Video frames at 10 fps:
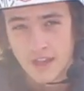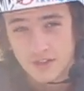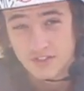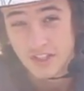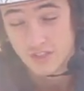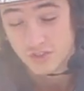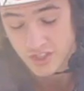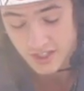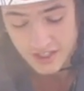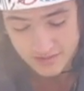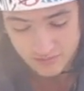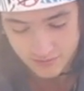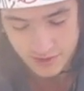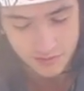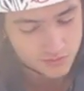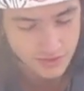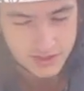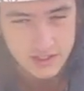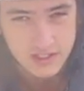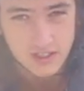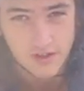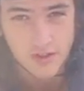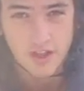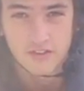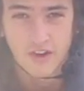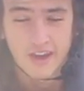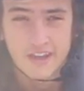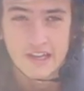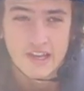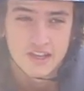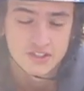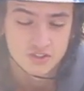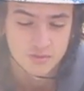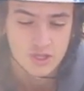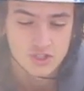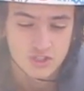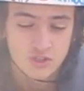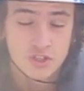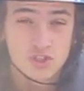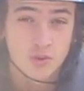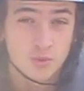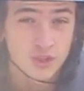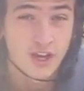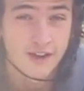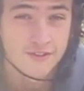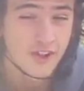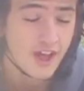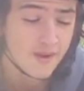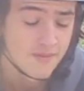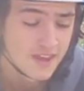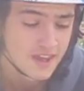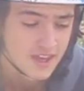And also that trick, you really need a lot of height, so make sure you can jump really high flat.